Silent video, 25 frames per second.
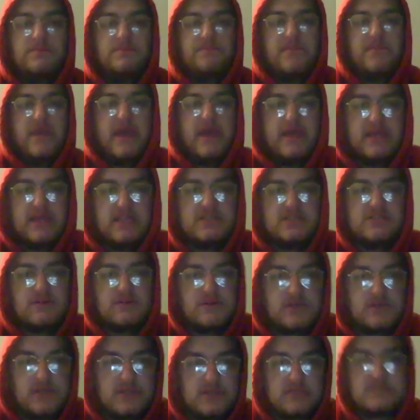yeah, he's
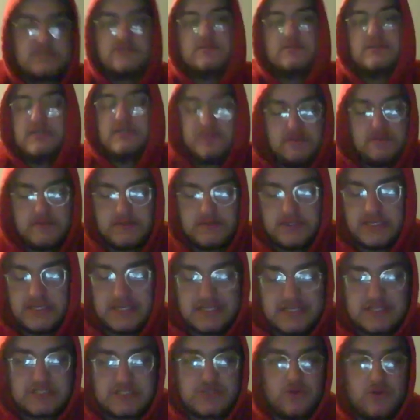looking to lead the
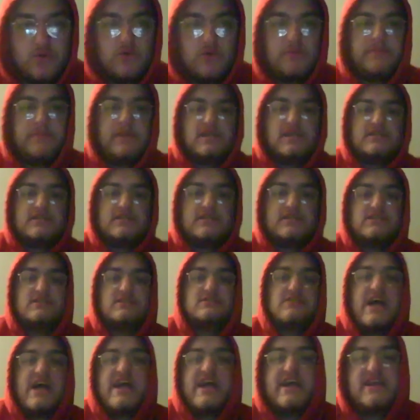league in stolen bases
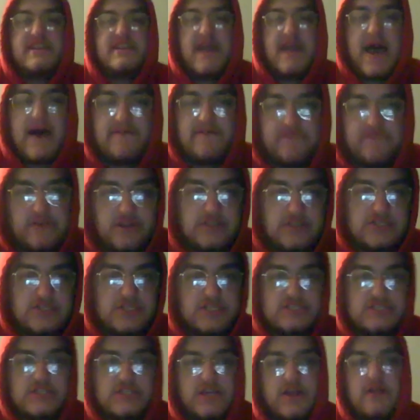and average
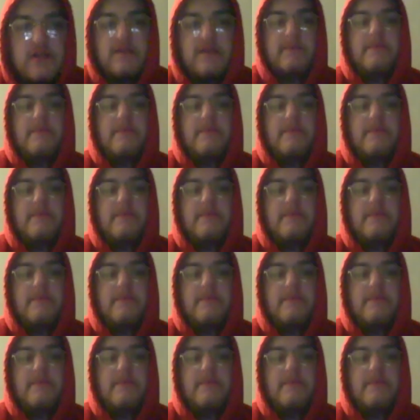this year.